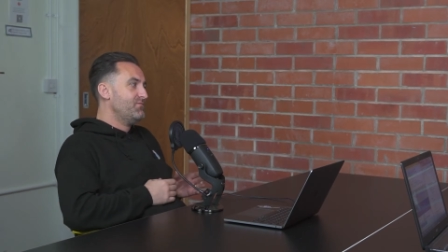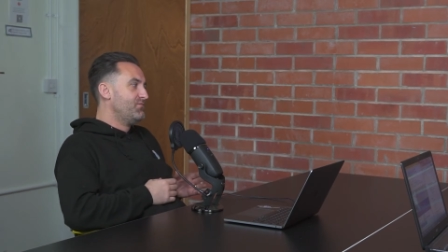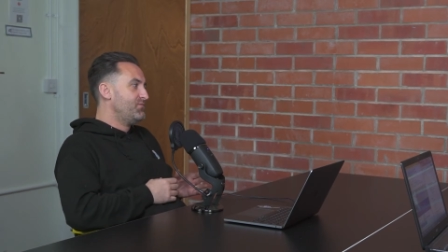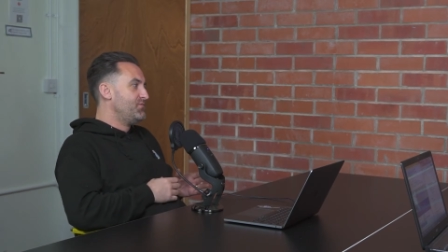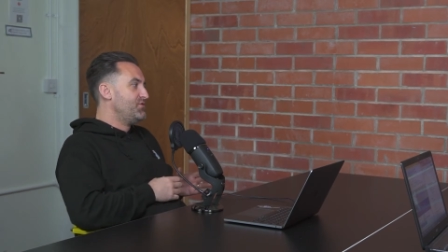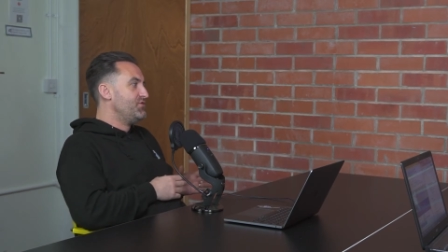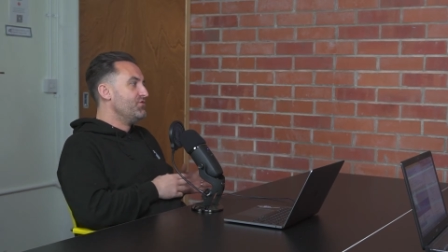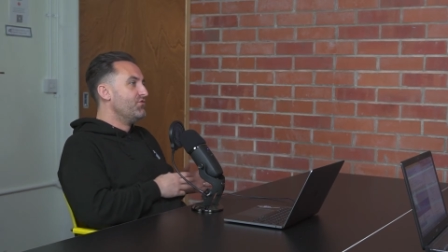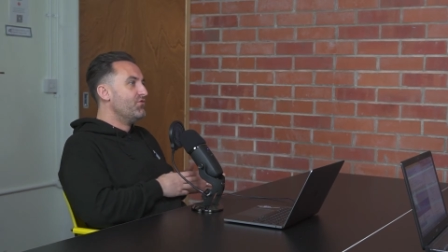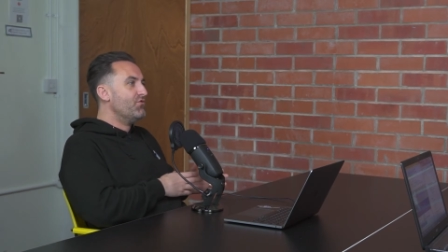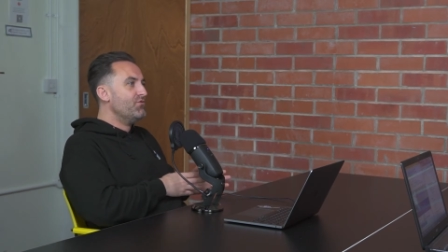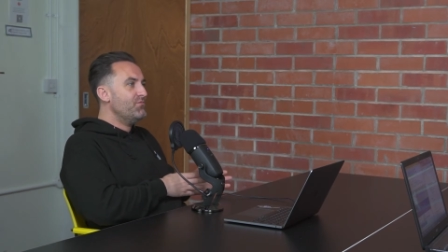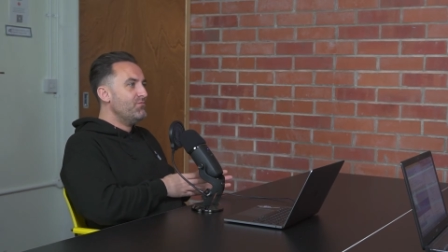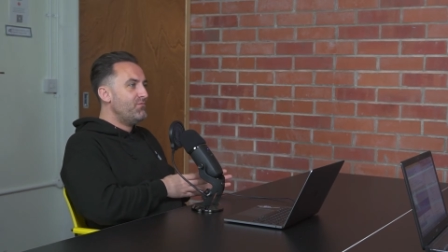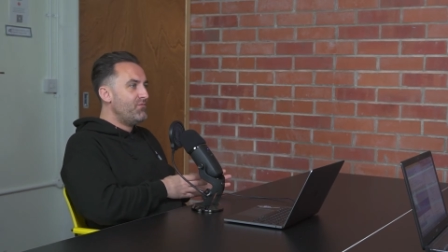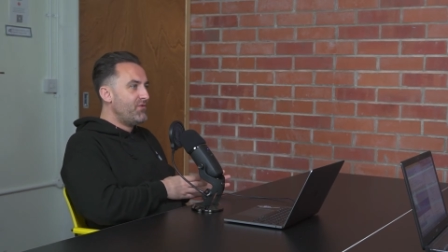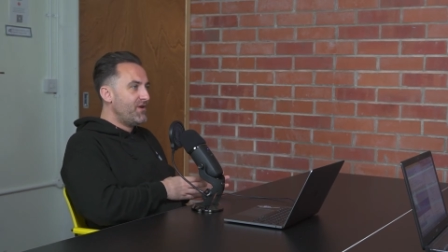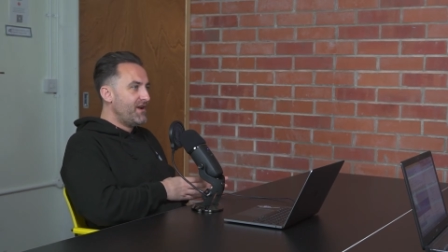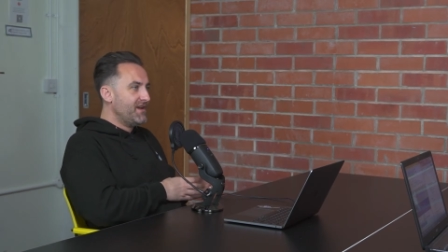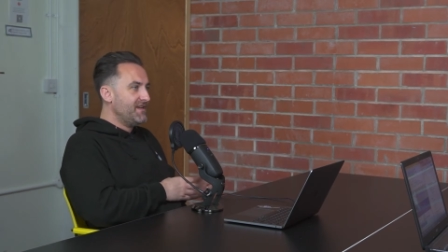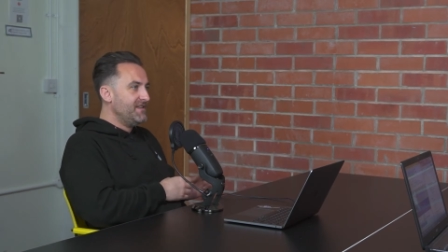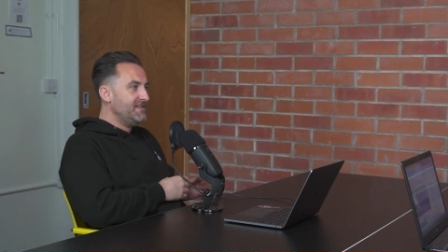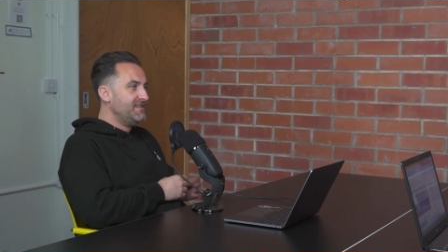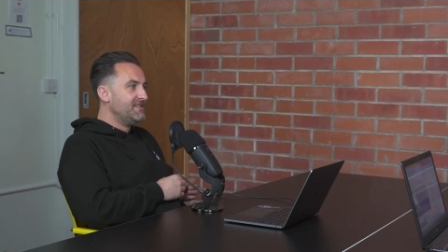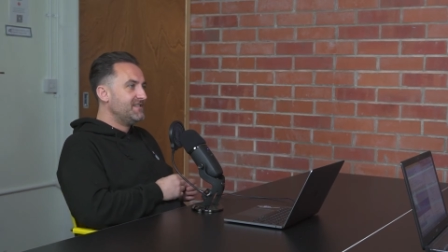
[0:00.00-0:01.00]
your own
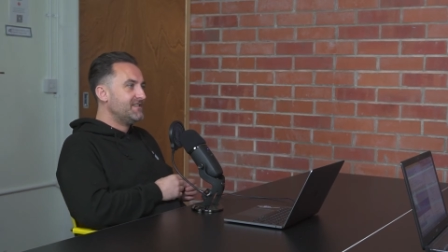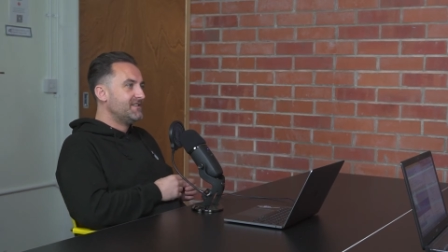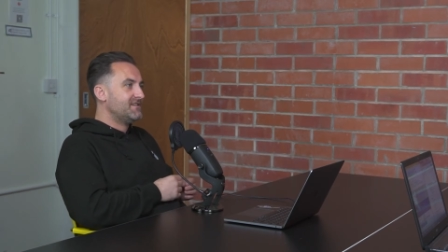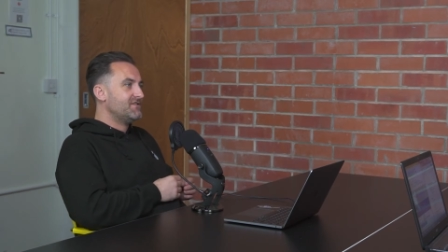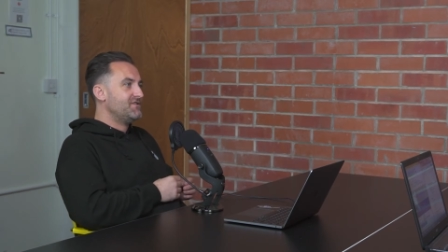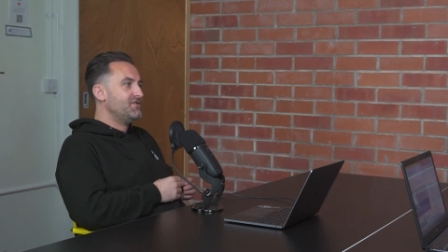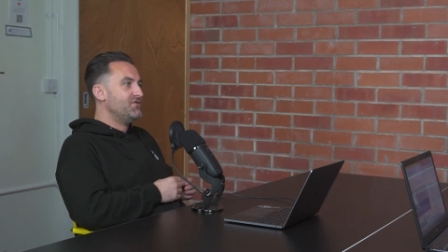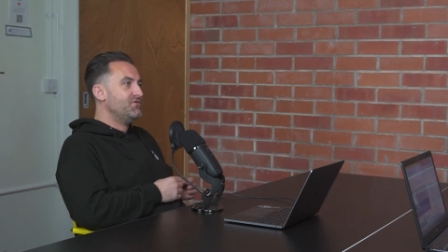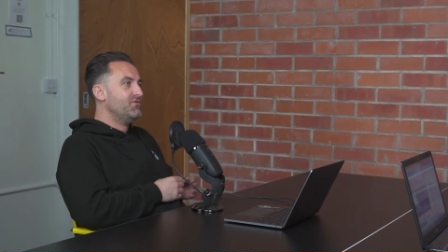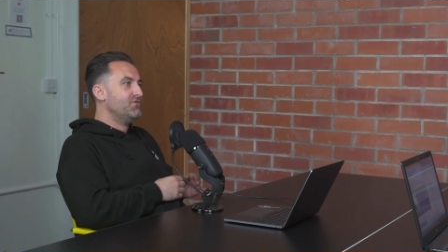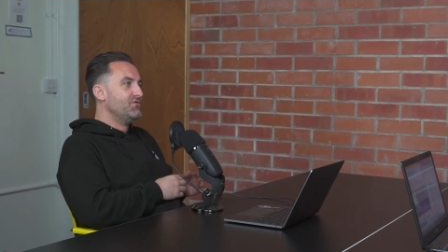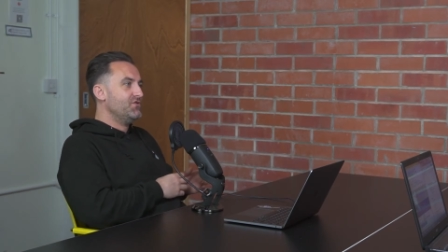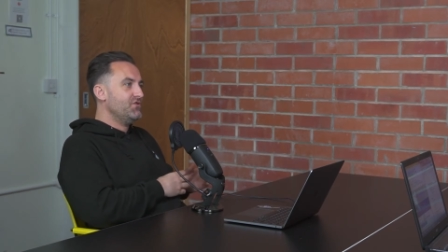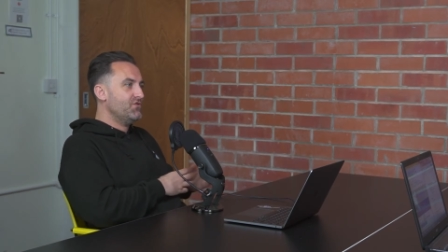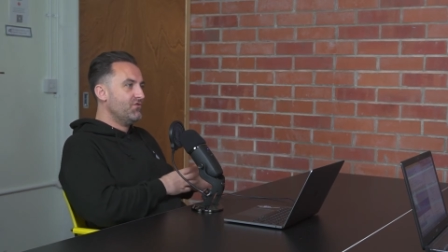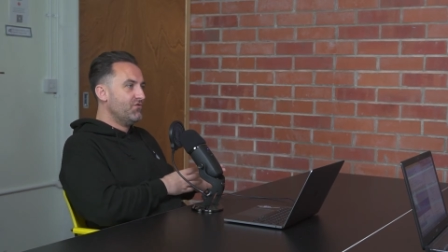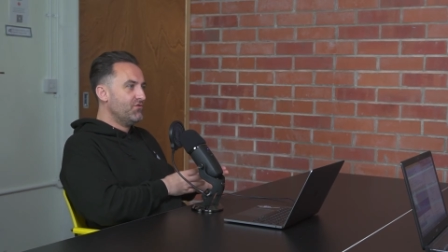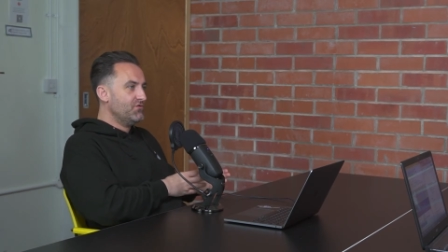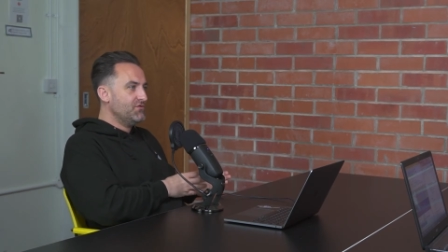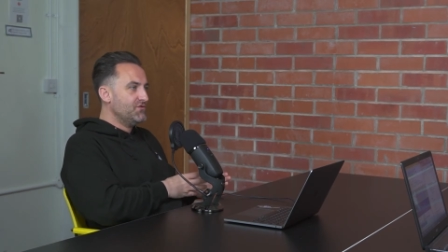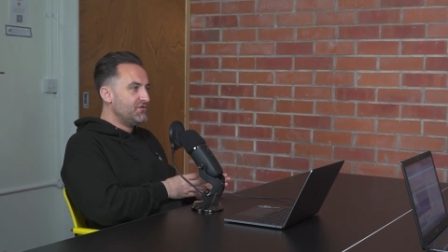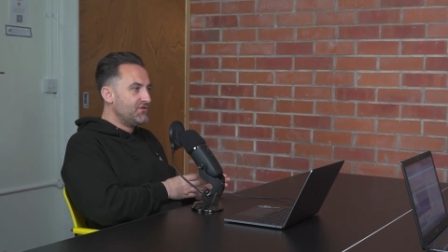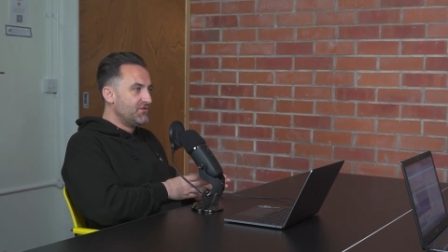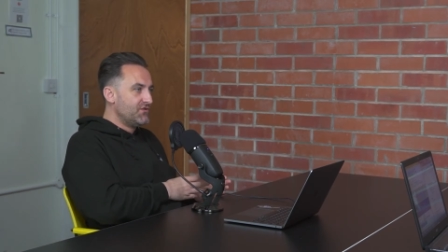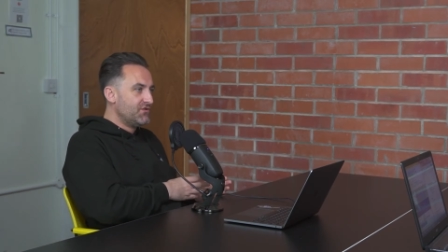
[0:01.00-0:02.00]
price, your
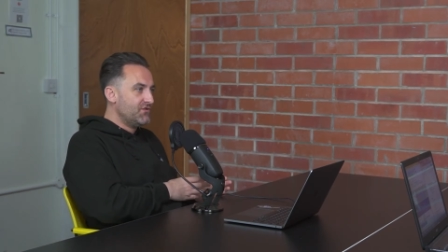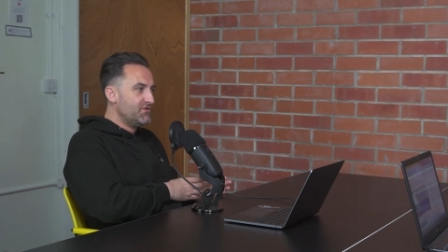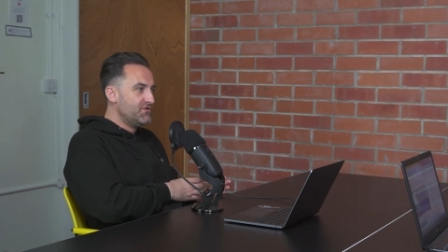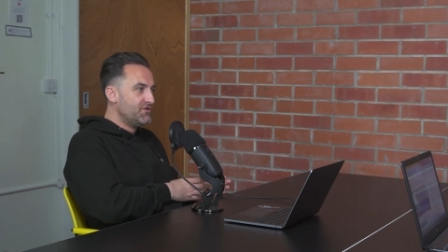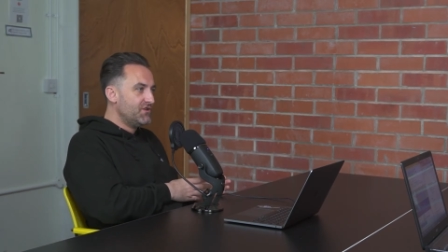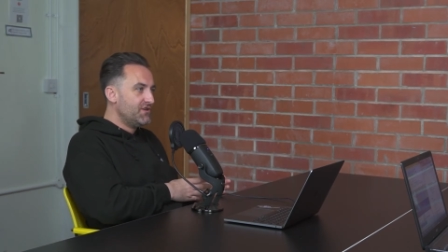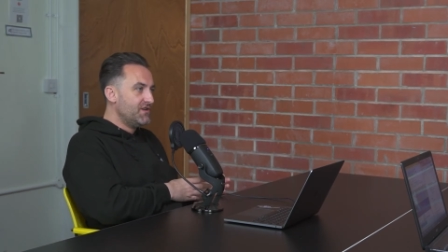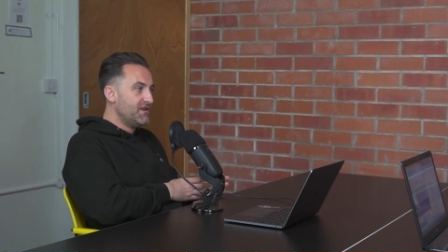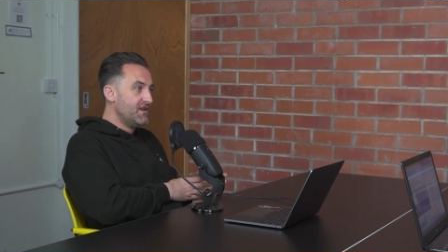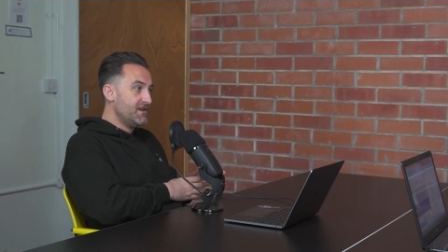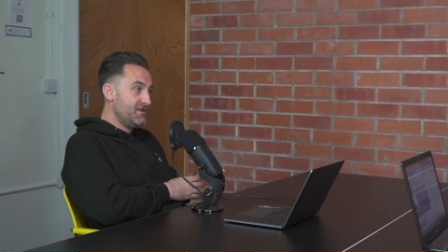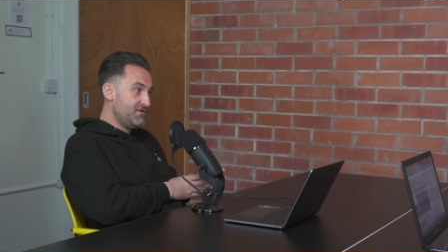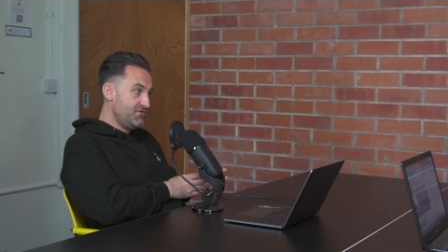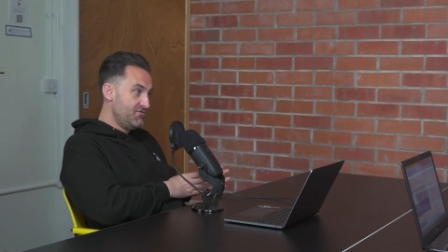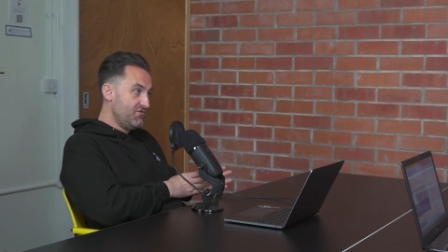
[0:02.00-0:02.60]
own solution that